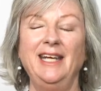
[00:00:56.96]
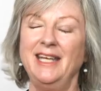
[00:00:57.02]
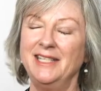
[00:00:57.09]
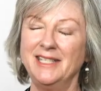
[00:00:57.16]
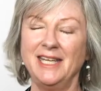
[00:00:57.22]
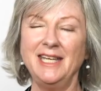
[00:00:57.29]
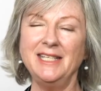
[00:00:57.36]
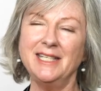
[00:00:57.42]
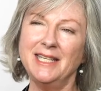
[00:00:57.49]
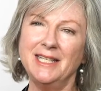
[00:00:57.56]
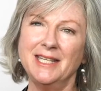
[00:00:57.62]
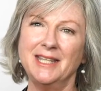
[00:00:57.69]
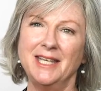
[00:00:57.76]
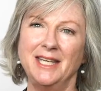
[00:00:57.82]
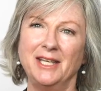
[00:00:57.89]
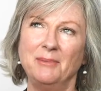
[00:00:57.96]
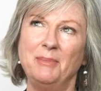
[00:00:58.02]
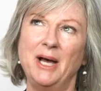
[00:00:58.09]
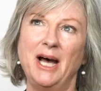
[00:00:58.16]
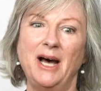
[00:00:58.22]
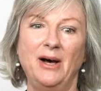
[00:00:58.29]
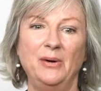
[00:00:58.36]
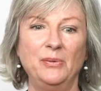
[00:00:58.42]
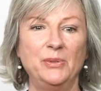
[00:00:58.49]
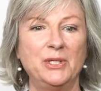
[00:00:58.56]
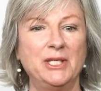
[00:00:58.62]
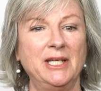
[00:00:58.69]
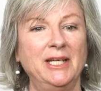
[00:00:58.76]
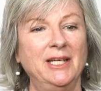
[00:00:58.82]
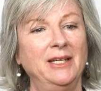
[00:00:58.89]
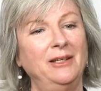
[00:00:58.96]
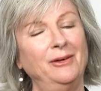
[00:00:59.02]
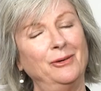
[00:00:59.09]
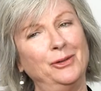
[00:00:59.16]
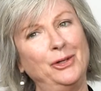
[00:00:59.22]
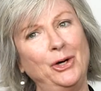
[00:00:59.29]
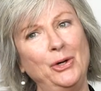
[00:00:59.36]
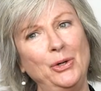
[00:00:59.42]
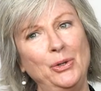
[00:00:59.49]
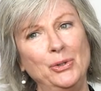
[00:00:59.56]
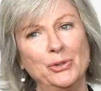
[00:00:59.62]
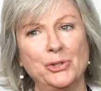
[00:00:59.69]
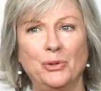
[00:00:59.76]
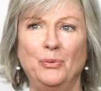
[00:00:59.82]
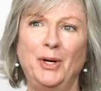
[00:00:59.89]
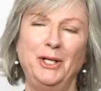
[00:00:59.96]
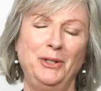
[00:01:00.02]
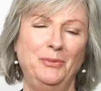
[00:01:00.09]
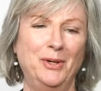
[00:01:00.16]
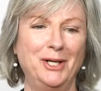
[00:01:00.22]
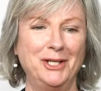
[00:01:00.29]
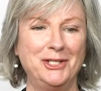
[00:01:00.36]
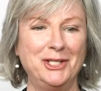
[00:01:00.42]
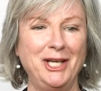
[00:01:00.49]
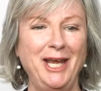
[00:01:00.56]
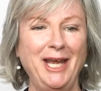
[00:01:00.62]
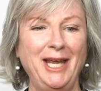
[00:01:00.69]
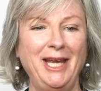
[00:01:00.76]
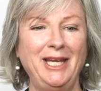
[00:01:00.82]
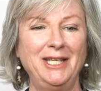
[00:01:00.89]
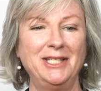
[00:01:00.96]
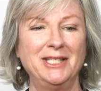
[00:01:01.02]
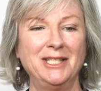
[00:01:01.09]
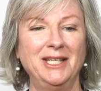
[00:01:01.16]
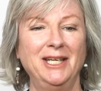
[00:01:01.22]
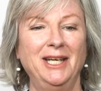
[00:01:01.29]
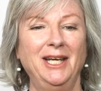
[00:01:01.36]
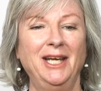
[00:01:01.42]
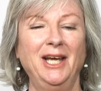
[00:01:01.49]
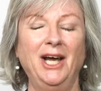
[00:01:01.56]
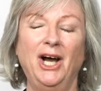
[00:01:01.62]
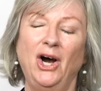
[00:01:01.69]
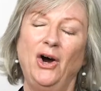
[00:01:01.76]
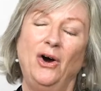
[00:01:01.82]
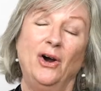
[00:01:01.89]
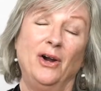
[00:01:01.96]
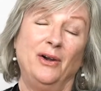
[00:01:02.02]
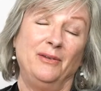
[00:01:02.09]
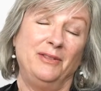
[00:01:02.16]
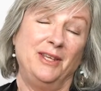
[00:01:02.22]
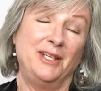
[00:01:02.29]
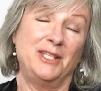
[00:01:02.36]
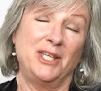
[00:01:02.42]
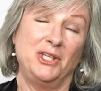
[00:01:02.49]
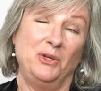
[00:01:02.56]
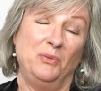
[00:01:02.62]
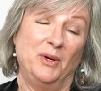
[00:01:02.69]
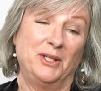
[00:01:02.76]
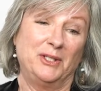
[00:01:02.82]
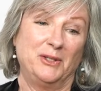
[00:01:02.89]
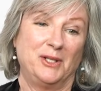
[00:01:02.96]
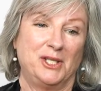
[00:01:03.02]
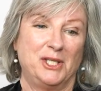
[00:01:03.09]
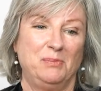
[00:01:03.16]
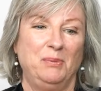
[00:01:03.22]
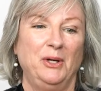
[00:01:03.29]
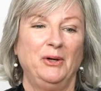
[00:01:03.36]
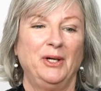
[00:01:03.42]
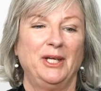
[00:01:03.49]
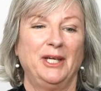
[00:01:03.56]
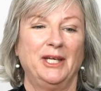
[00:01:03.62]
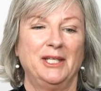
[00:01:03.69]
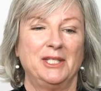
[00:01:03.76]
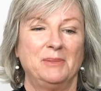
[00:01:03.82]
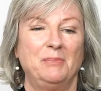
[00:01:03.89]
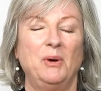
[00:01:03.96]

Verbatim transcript: It's easy to think about your goals or what you want to change are things that you want to experience,